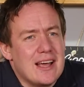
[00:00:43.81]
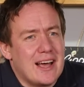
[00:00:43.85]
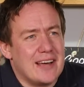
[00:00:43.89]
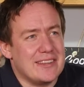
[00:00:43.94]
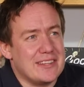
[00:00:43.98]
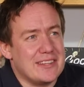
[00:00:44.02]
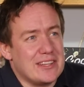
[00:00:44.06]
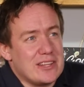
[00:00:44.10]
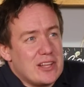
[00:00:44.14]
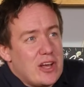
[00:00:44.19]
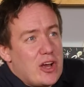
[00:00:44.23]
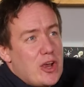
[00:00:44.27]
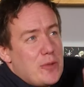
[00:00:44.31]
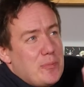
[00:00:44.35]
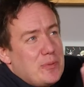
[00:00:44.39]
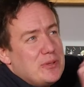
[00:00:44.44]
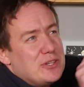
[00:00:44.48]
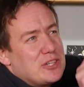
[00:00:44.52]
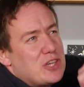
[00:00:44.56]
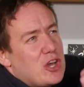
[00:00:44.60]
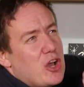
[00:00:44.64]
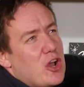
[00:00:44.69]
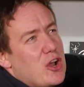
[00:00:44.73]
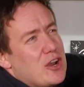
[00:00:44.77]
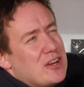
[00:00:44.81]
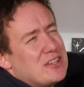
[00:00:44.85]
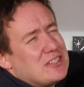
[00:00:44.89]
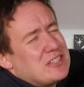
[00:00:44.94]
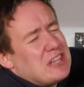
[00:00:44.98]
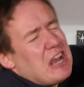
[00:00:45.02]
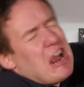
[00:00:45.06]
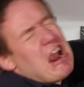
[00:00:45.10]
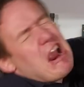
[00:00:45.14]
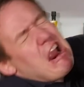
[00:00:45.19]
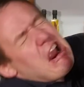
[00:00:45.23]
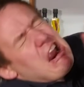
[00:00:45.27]
And then I open the curtains,
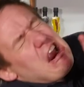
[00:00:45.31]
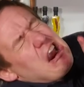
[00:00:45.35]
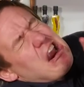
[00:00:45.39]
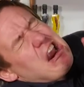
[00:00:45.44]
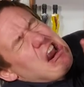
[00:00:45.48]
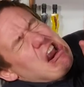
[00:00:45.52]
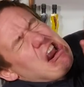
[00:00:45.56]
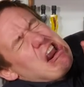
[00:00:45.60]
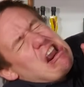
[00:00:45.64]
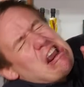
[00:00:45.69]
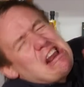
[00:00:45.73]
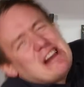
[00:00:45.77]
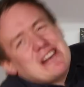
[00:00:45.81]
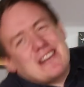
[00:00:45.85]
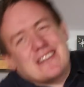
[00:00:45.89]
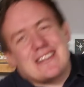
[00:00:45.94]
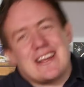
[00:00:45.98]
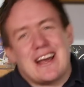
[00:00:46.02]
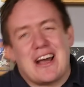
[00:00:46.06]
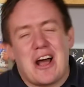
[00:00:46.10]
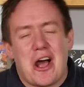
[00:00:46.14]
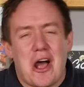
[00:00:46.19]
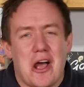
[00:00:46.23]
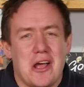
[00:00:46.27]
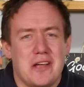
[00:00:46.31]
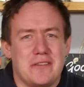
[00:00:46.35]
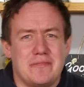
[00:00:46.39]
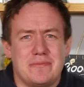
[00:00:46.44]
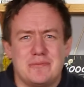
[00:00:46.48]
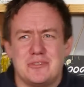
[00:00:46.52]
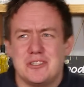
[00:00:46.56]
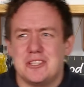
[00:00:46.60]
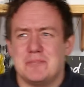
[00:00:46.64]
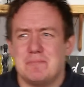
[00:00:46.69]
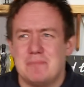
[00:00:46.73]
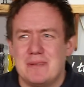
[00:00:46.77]
ah, like that. I've
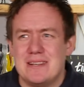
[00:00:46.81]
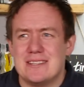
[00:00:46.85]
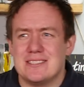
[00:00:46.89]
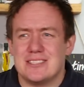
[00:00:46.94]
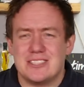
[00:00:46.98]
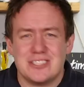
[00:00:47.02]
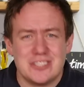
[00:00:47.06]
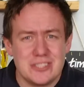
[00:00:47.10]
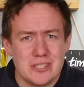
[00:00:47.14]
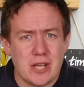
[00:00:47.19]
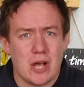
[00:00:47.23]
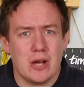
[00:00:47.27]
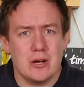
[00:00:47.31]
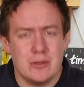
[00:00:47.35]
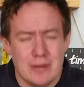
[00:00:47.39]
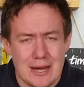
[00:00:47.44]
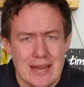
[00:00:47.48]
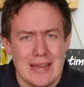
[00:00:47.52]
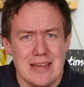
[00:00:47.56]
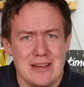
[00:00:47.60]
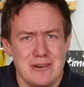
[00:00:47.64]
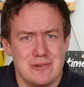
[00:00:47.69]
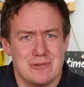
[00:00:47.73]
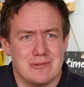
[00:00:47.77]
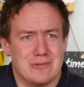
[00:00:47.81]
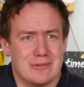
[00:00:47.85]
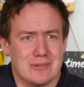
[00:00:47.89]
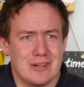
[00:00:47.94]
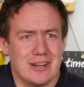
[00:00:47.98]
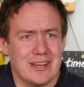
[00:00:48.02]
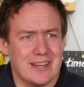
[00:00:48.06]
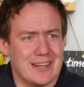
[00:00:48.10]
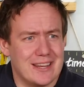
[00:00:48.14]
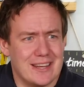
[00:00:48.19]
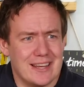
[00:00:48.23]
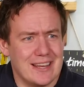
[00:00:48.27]
just been so ill.
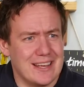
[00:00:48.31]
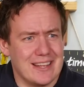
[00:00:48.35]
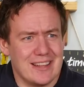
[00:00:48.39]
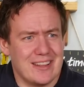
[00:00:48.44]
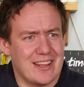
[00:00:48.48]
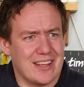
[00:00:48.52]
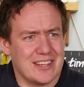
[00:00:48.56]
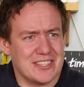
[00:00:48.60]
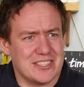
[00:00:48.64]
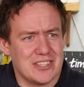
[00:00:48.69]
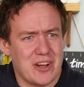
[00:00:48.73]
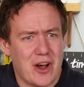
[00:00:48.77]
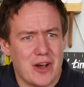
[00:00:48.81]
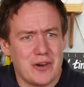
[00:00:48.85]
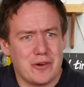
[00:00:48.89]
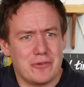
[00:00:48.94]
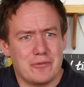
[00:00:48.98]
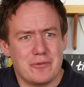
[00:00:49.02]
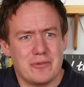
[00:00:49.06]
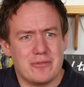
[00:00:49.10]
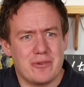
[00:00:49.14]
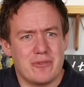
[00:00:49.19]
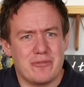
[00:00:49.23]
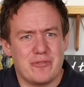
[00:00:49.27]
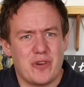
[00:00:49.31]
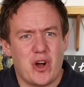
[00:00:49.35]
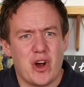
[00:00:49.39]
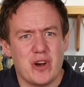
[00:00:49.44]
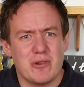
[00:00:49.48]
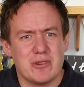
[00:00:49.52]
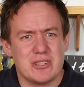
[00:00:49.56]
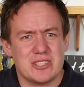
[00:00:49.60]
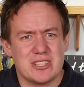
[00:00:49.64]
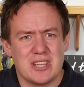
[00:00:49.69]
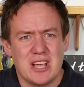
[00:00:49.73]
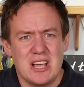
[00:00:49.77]
Like, I started off with a
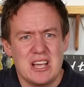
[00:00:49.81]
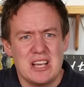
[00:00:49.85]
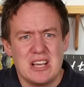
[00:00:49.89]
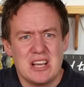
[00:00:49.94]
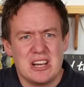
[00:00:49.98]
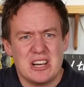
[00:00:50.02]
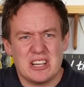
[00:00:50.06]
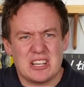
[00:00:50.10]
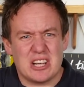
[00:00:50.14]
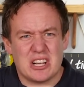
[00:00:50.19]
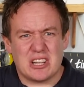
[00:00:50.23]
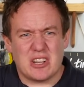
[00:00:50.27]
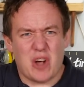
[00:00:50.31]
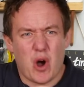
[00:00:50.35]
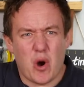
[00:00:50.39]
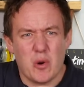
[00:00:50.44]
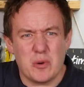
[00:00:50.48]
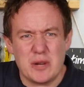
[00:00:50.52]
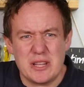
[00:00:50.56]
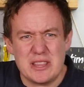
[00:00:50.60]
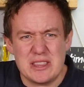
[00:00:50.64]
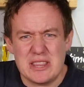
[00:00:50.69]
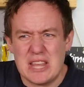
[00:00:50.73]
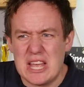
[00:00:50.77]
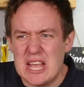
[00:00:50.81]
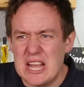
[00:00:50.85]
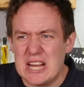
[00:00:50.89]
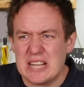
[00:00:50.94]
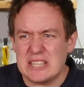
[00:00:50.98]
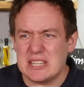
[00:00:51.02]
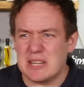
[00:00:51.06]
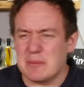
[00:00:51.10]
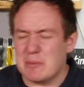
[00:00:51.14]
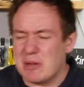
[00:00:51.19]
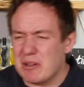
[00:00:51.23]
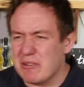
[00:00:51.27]
virus, like a coldy thing
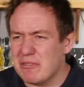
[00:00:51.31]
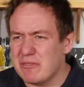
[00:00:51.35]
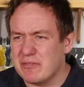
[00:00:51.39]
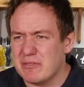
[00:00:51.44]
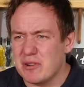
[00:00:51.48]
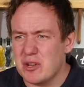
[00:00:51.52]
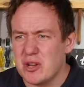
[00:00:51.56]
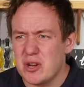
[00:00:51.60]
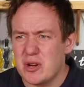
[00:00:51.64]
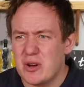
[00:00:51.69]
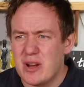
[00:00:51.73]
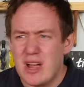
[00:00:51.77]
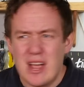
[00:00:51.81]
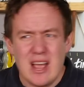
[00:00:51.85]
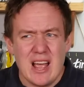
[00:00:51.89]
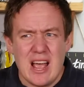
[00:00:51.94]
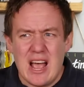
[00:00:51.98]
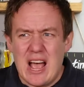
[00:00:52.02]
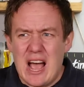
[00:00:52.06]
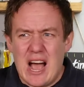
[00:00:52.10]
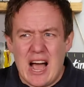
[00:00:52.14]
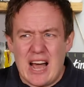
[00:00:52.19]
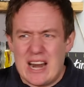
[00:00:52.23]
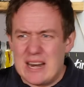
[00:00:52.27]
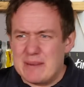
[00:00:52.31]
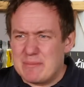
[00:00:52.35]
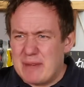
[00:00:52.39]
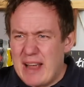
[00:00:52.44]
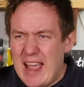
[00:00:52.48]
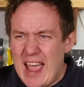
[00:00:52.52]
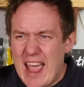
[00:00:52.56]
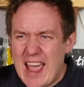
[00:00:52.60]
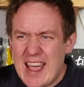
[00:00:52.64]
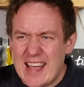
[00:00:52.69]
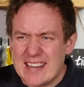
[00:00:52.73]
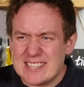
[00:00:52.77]
and then a bit of flu and my
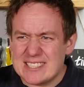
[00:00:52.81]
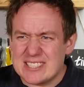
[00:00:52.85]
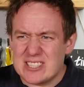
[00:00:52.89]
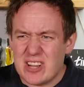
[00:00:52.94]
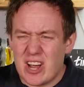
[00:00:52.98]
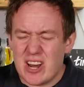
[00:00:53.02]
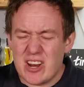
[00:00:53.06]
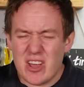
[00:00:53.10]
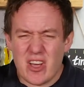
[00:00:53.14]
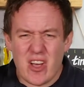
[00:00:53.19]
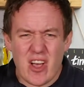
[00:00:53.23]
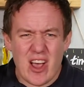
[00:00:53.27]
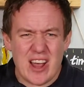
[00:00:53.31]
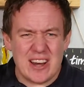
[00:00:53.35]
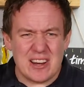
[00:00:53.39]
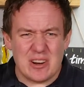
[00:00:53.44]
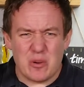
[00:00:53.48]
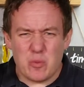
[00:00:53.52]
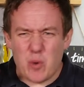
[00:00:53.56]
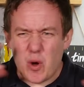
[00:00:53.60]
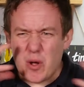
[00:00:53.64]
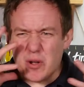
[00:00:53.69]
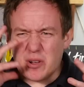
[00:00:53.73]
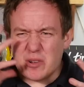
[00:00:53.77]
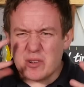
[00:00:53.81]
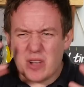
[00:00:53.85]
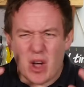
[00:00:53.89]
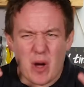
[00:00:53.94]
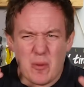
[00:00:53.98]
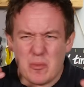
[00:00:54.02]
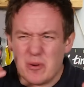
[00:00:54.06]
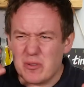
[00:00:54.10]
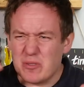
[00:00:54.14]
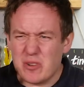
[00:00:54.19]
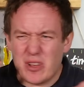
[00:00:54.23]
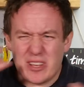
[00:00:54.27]
head started hurting and I woke
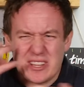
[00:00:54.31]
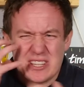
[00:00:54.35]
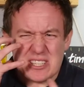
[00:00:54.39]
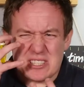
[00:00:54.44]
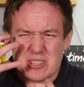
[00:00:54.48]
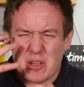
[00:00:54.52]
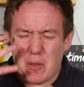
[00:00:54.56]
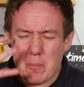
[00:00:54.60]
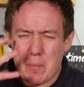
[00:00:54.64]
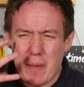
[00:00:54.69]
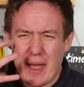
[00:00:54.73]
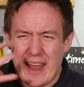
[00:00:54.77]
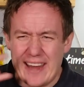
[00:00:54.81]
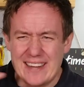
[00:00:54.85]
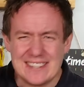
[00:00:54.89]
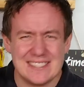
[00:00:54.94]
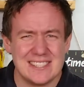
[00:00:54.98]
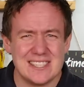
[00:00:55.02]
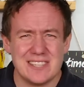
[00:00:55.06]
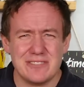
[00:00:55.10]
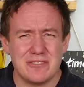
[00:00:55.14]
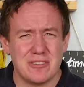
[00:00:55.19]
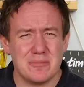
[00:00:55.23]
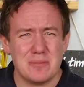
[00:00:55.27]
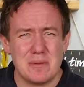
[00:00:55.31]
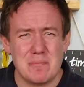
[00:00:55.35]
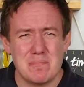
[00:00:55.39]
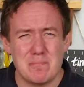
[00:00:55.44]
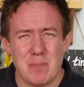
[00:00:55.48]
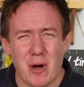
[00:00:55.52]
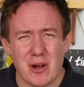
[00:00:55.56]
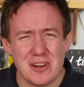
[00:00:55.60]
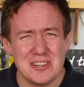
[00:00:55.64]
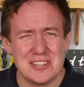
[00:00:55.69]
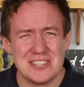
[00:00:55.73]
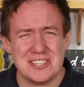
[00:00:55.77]
up with like these like pains as if I'd been
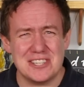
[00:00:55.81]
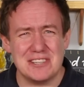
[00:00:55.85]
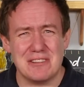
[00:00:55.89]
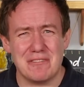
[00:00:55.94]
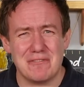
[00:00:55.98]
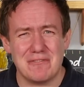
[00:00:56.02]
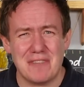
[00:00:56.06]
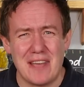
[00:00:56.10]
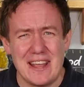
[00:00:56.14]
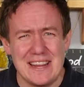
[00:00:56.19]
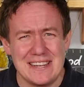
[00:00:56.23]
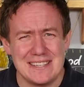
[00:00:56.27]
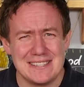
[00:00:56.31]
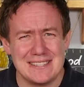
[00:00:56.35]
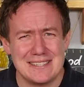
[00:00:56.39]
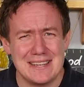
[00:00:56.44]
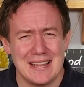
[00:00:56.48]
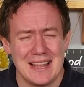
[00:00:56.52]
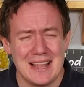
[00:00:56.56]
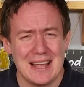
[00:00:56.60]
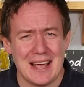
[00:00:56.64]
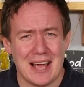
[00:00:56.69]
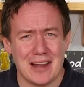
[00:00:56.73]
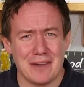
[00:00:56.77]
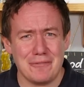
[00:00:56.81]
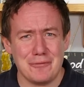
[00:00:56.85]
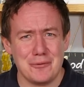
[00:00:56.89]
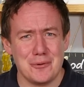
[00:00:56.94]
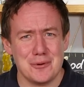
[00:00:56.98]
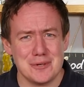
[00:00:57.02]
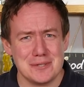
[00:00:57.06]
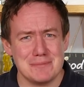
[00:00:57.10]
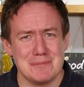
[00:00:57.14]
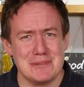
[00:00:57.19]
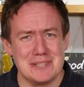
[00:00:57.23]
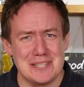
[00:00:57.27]
punched in the face and I
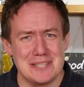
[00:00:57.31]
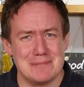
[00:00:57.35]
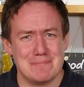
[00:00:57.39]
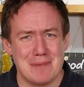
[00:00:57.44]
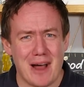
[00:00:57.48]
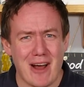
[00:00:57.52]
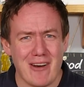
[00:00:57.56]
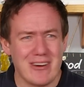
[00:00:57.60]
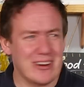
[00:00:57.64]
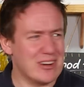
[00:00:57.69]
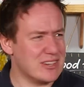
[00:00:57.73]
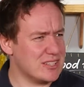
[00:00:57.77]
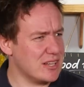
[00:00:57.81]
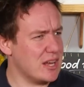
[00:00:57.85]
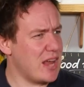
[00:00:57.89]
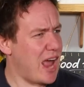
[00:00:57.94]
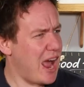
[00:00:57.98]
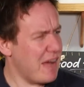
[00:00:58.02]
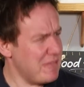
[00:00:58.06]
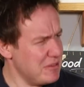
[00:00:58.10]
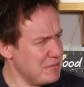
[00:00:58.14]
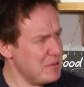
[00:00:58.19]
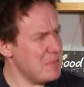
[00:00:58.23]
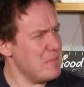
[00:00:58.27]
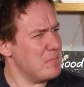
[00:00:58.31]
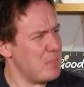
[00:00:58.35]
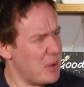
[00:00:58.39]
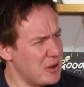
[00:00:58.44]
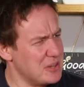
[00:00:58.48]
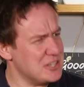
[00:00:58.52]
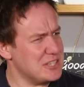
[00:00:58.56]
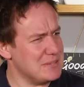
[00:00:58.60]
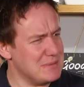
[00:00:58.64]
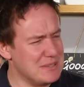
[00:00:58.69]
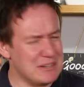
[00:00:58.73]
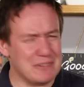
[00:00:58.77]
thought it was Mrs. Barry. I was like, have you been
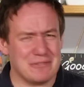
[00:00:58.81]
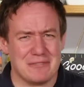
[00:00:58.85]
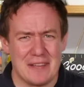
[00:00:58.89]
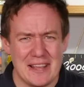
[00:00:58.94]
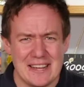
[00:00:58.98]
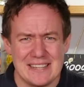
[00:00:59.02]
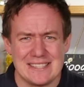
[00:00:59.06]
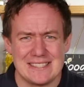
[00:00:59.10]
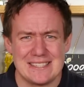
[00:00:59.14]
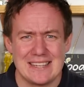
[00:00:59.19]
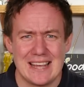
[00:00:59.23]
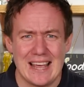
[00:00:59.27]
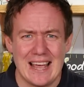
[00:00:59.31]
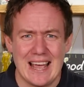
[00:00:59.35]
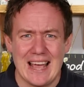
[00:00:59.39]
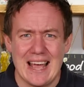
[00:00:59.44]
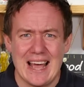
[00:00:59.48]
punching me in the face?